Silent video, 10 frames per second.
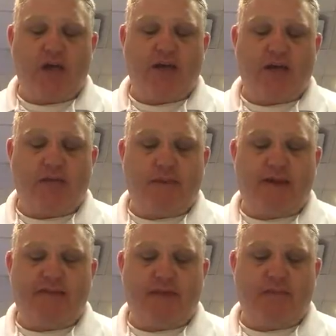that you may
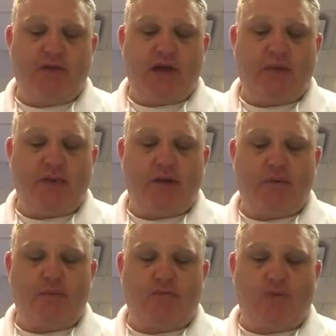simply not be able
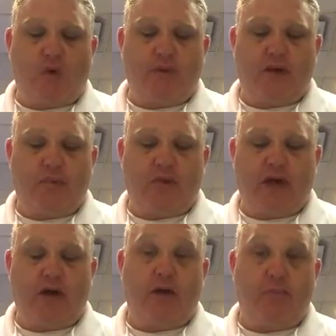to perform them
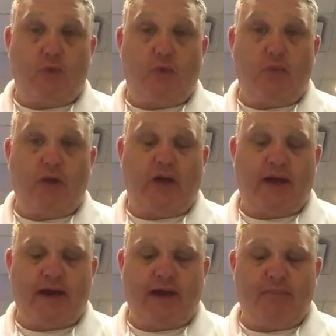without an appropriate
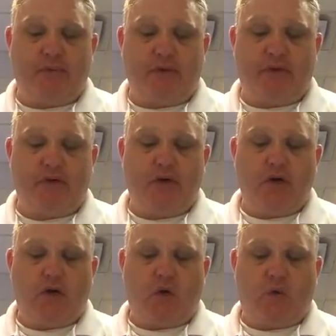guidebook
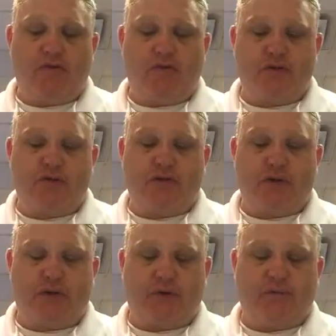or reference
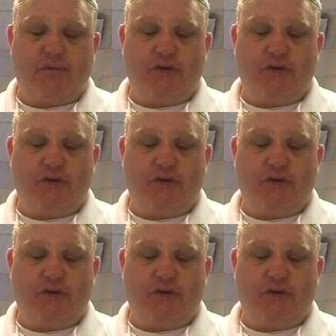material.